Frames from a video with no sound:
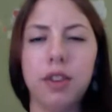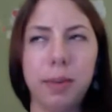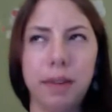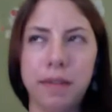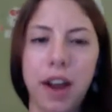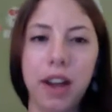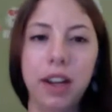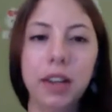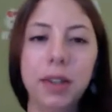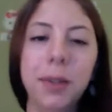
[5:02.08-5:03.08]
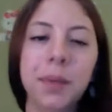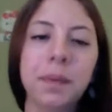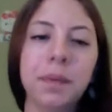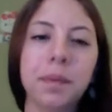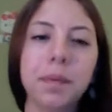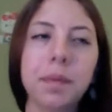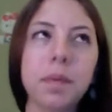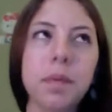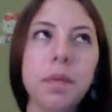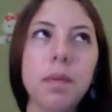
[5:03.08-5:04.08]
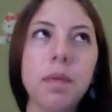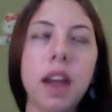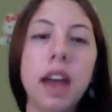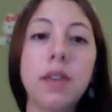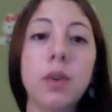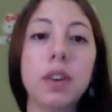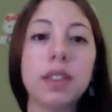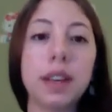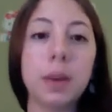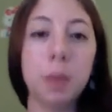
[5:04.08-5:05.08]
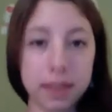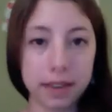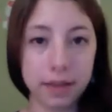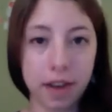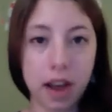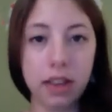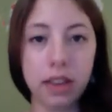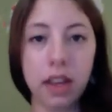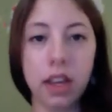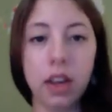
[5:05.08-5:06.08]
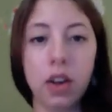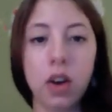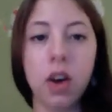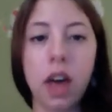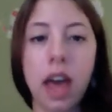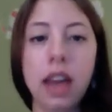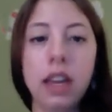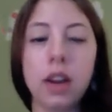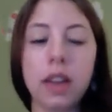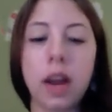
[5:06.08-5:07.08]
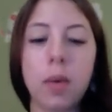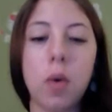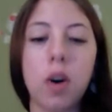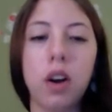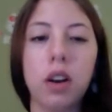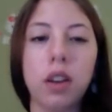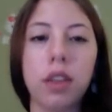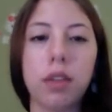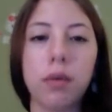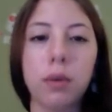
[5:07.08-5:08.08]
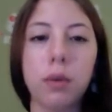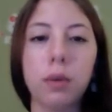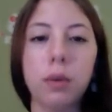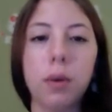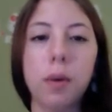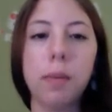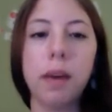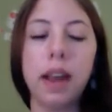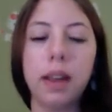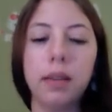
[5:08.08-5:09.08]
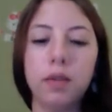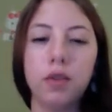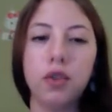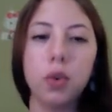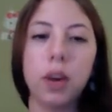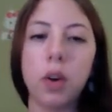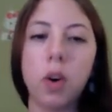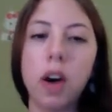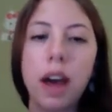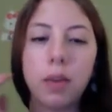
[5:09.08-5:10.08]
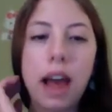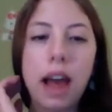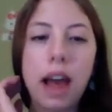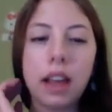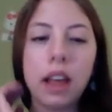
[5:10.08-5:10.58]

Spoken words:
fine. And of course, it wasn't fine. The headgear that I wore threw my joint all out of whack,